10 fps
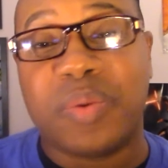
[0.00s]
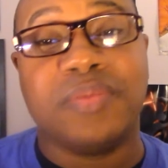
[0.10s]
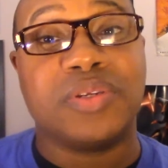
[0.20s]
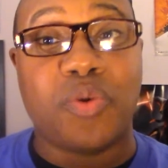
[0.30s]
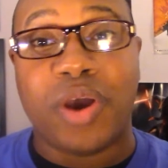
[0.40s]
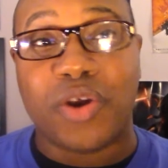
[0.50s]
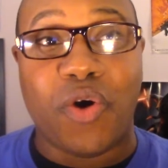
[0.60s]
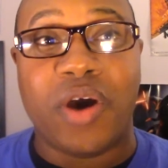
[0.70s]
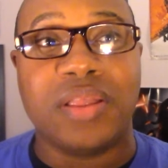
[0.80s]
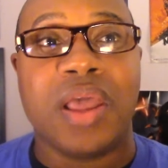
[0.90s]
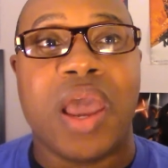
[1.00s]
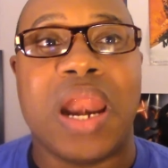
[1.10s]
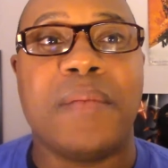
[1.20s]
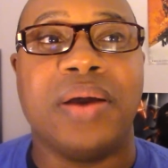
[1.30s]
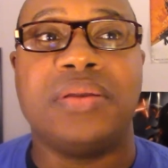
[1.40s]
what was going on, and
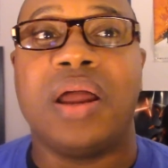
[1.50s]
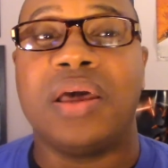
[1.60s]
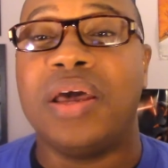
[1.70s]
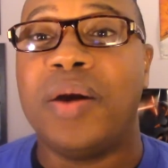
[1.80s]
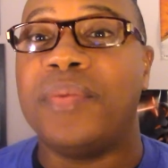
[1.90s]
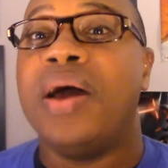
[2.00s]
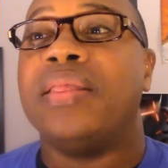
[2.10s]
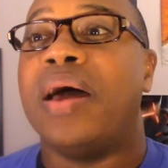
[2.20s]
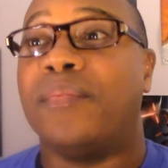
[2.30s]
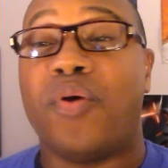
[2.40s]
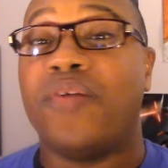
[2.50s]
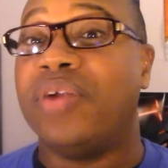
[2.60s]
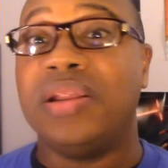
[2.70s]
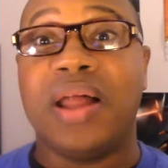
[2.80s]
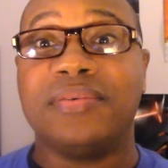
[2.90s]
everybody telling him that Amora
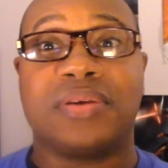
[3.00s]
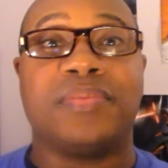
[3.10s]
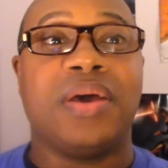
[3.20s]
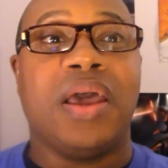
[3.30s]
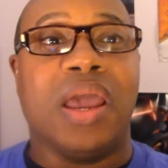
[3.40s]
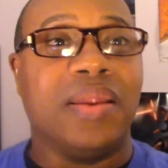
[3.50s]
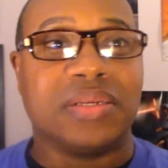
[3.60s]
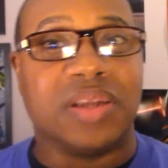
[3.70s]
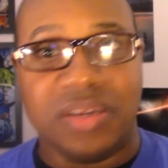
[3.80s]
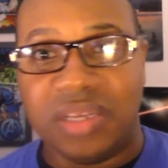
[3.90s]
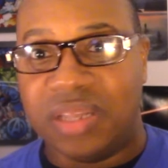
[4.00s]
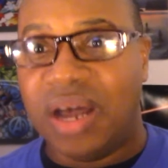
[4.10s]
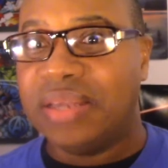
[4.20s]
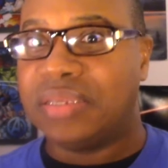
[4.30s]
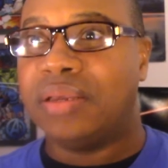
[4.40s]
really loves him. And he says, she
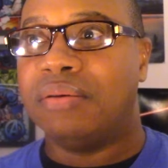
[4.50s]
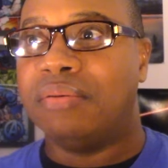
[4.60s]
does?